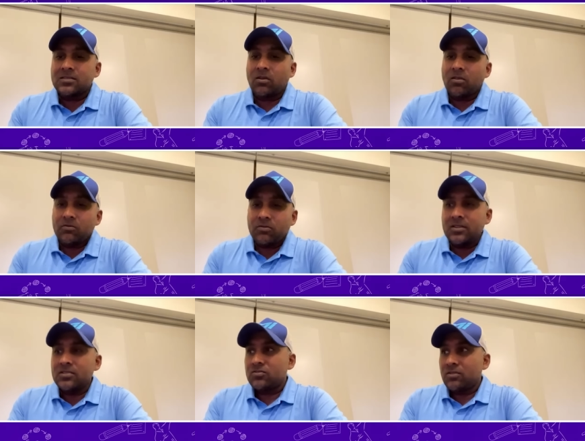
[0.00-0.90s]

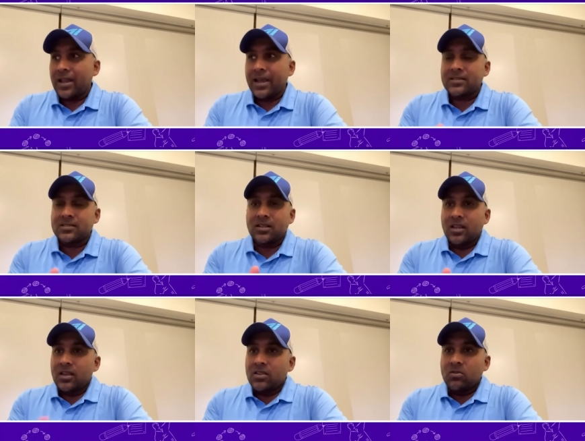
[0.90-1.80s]
confident, relaxed,
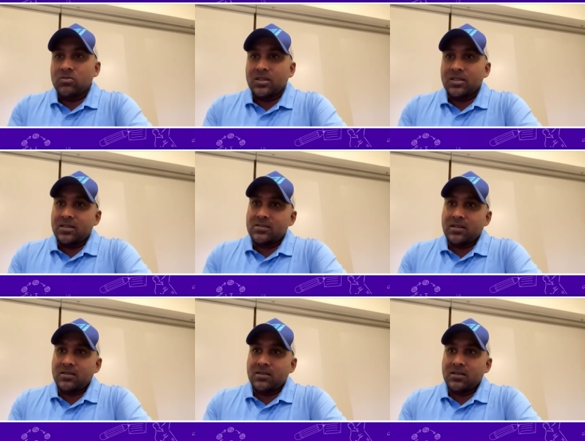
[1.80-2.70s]
those are things
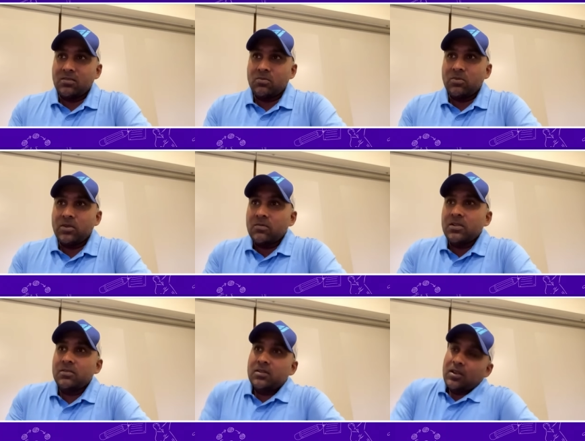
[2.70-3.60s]
that we
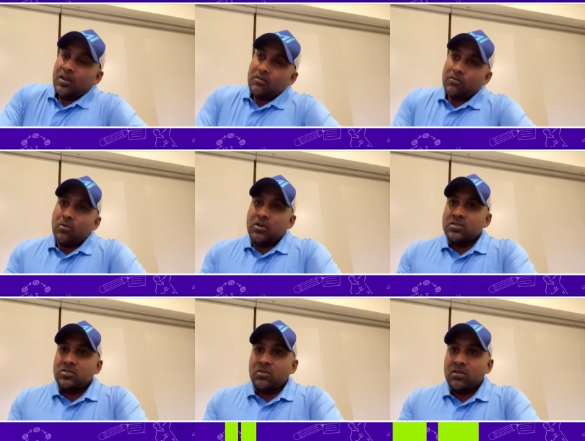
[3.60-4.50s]
will
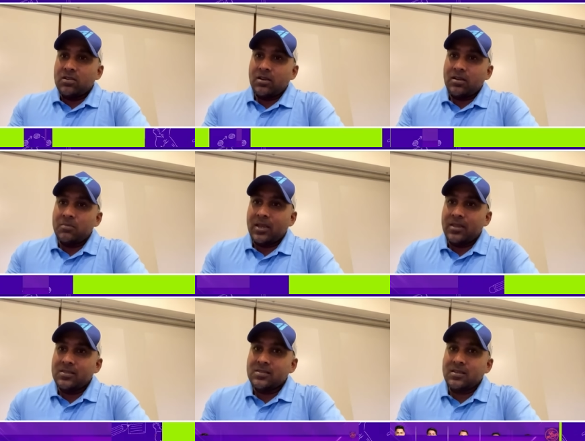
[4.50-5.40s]
focus on
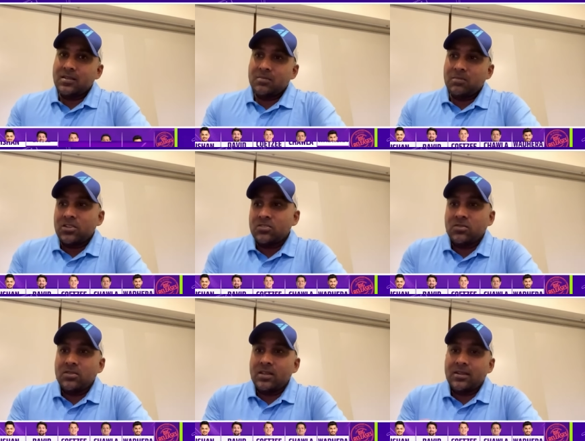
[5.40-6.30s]
behind the scene and make
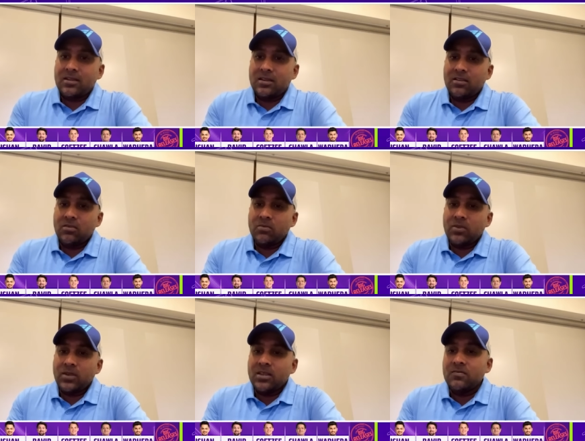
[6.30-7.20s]
sure that
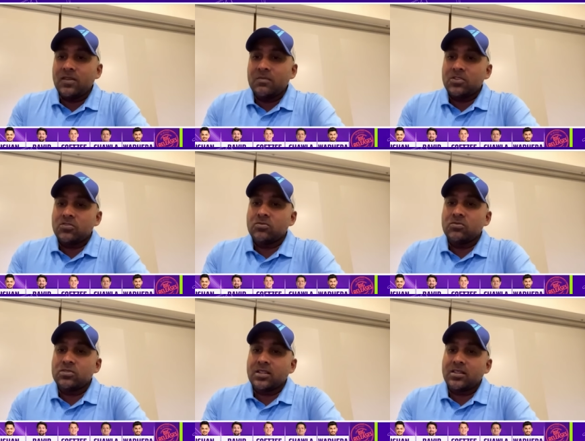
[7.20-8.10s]
we give them the
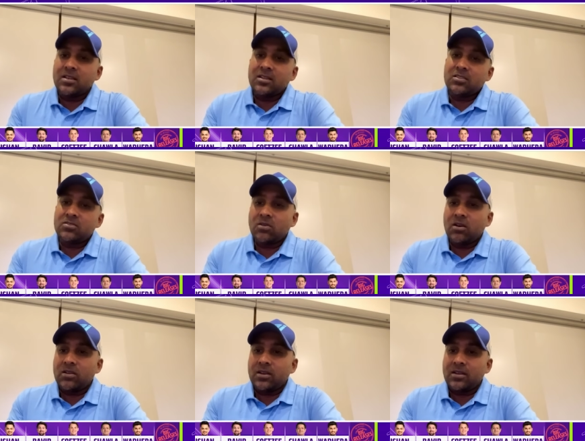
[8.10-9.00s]
tools that they need to go
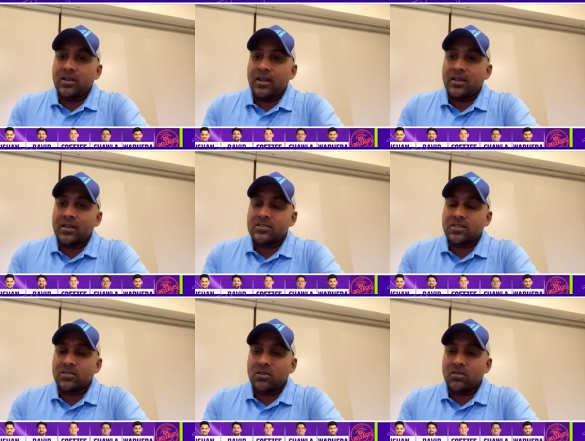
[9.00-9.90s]
out and
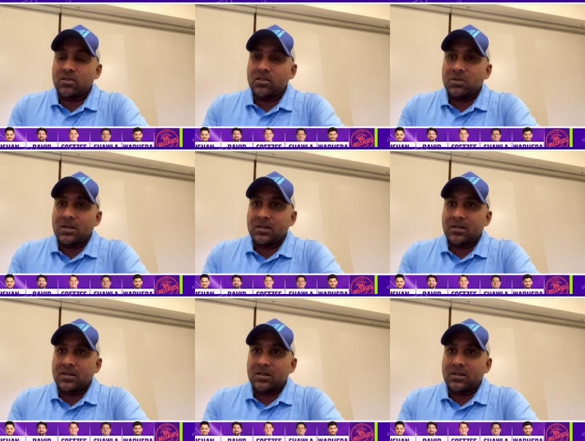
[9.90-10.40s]
execute out in the middle.